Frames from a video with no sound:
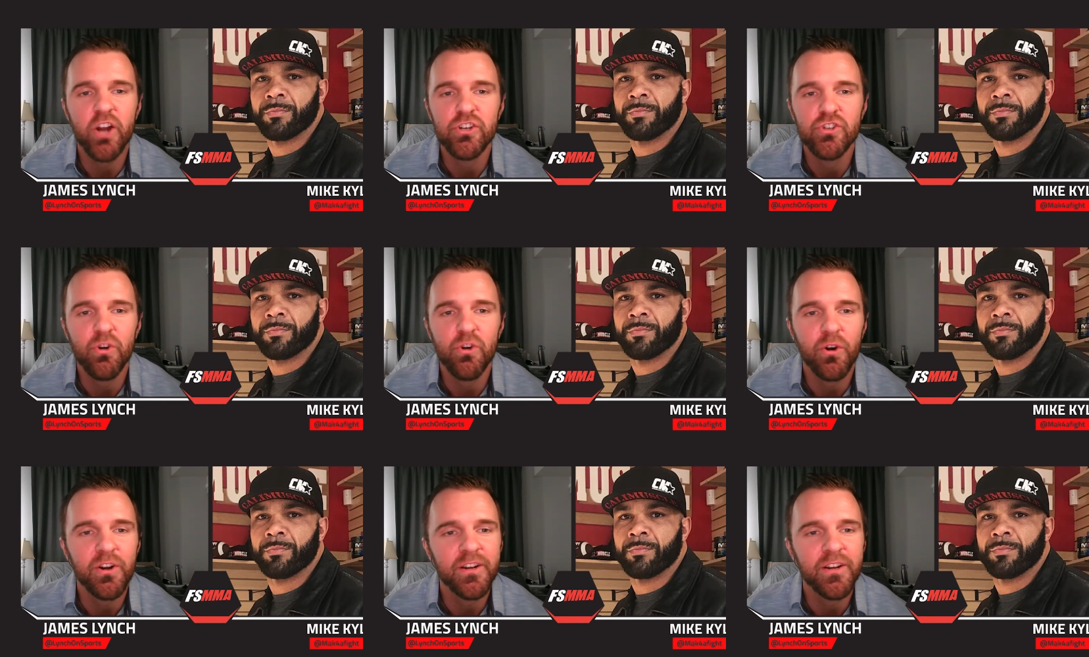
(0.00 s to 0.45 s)

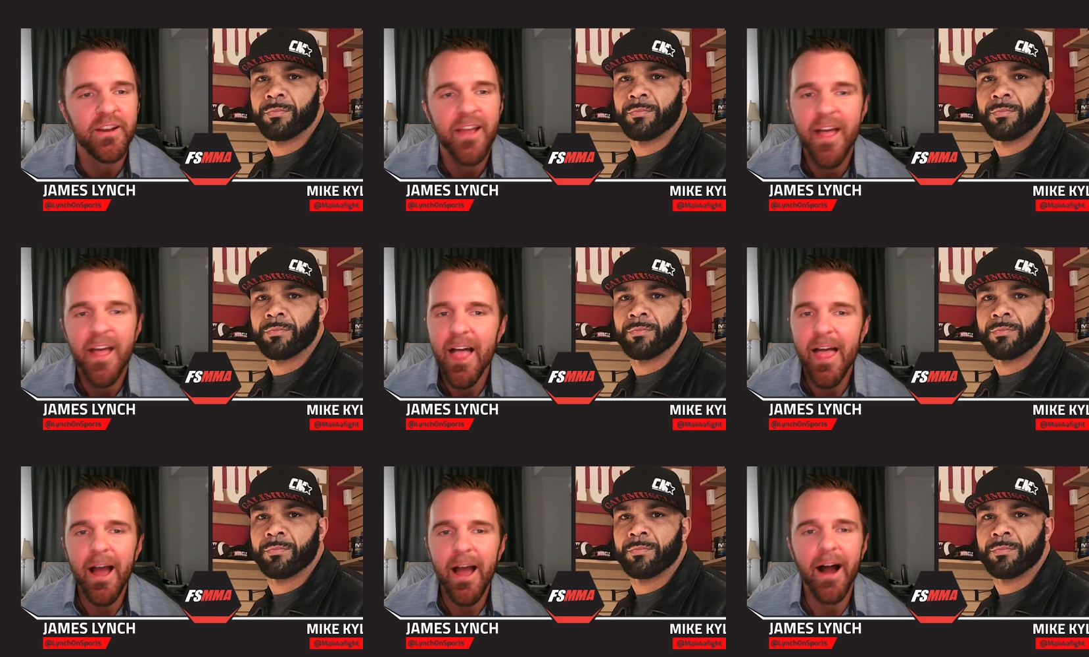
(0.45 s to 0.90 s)
Speaker 1: Jordan,
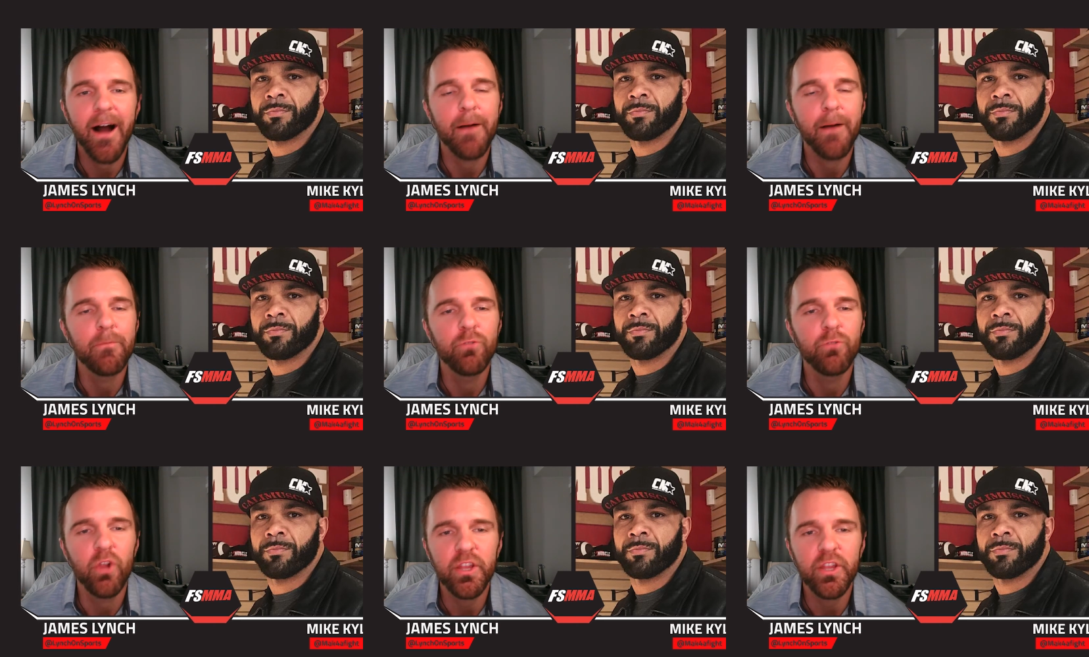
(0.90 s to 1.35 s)
a
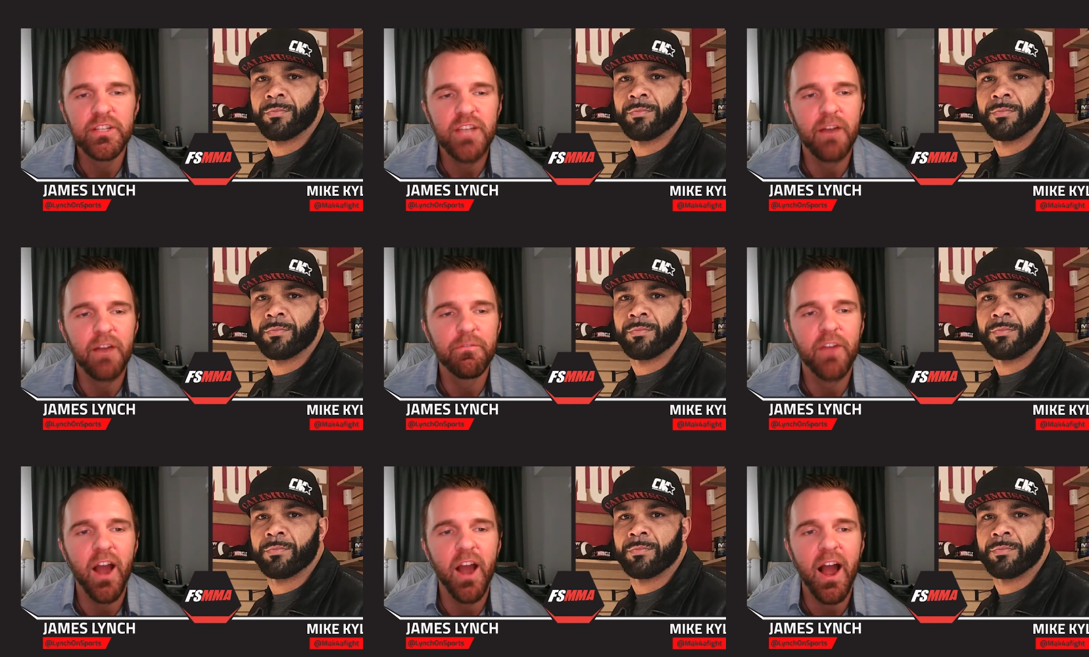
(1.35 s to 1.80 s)
really tough
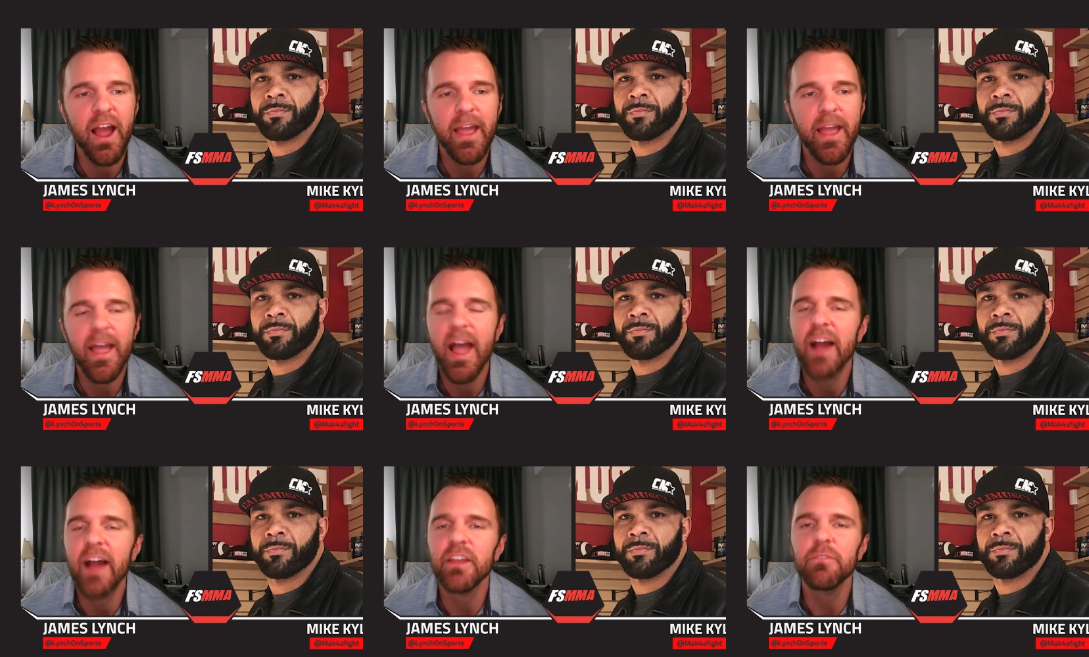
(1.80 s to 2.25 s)
guy.
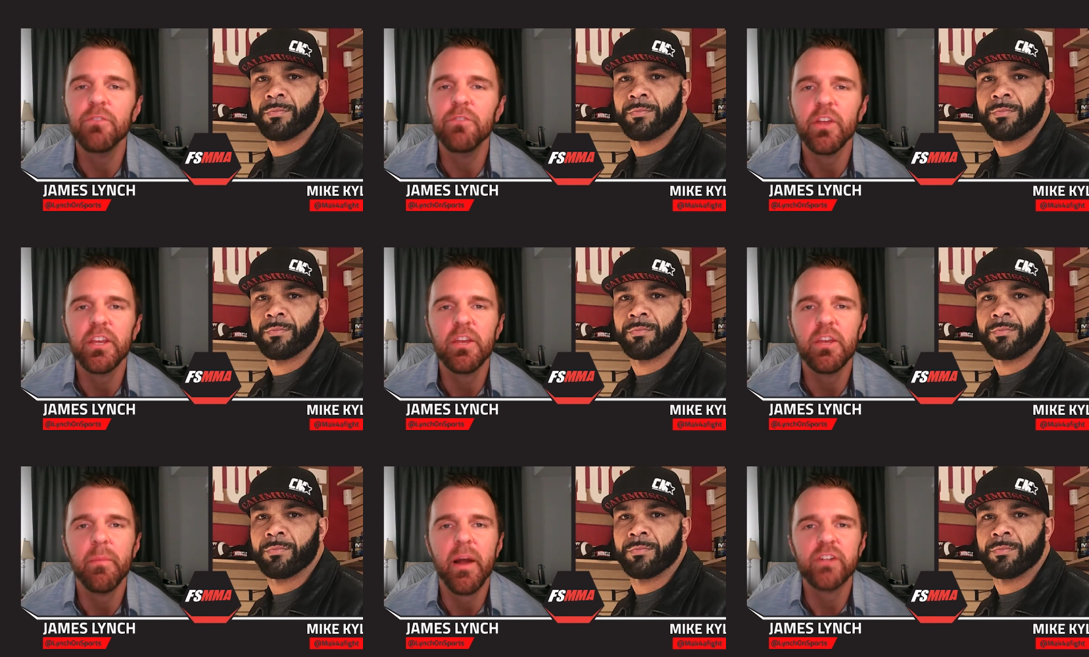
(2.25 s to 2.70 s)
How do you feel like
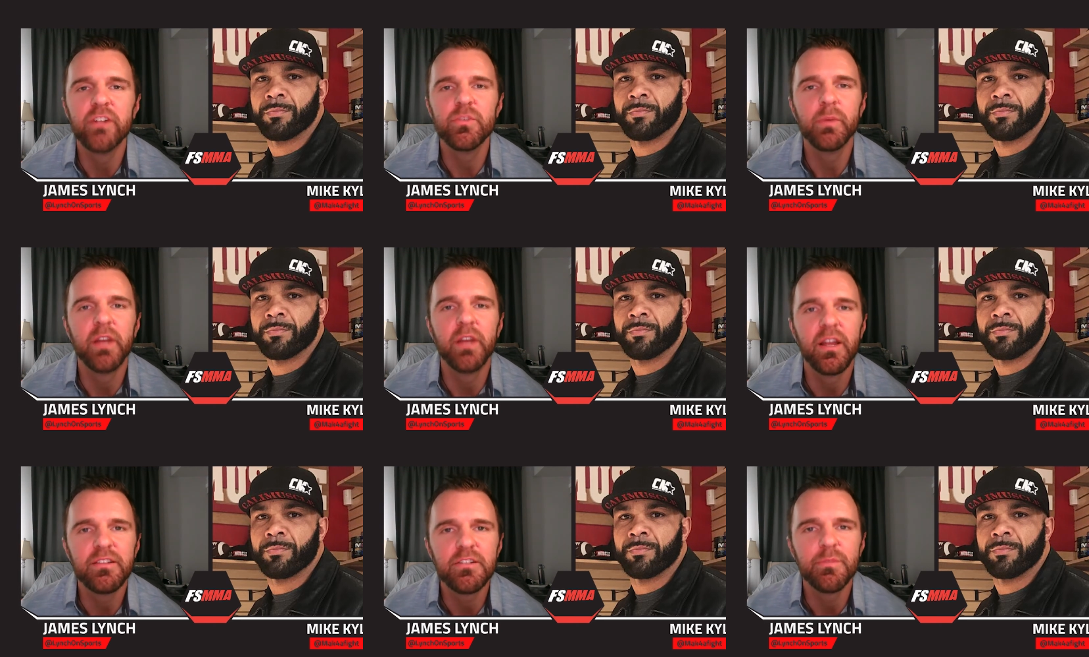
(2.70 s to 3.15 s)
you match up
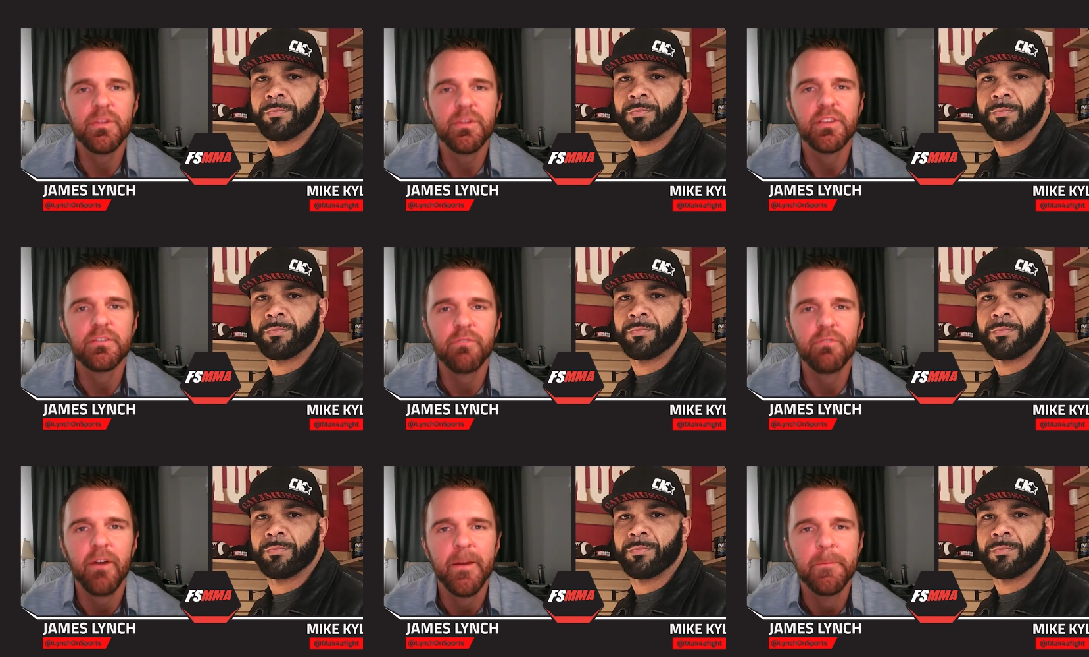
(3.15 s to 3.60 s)
against him in this
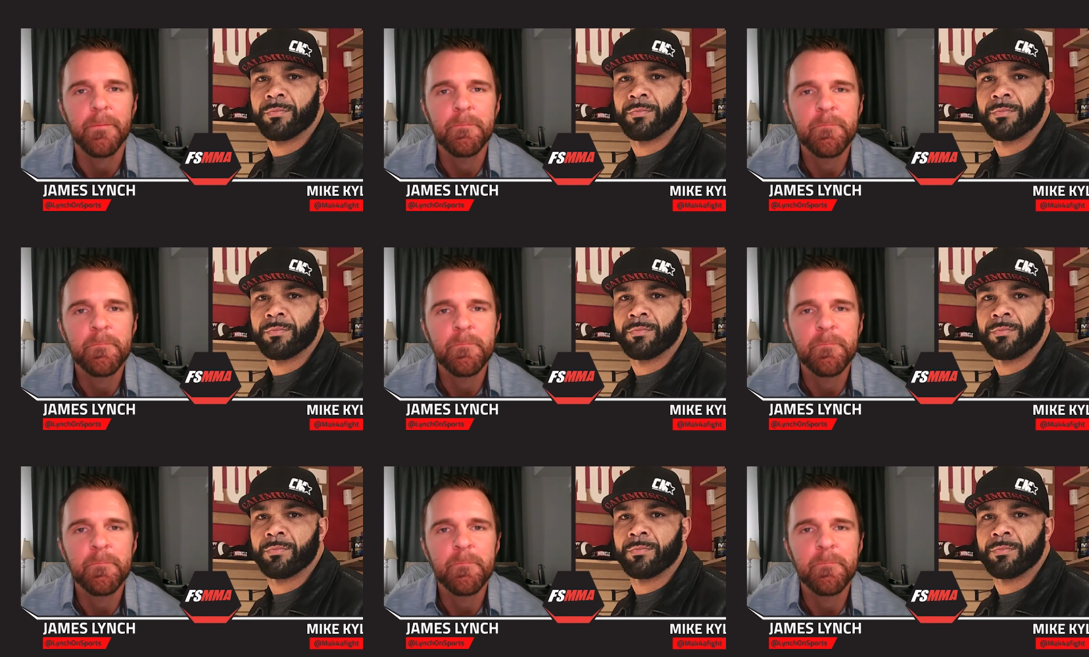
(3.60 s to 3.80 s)
fight?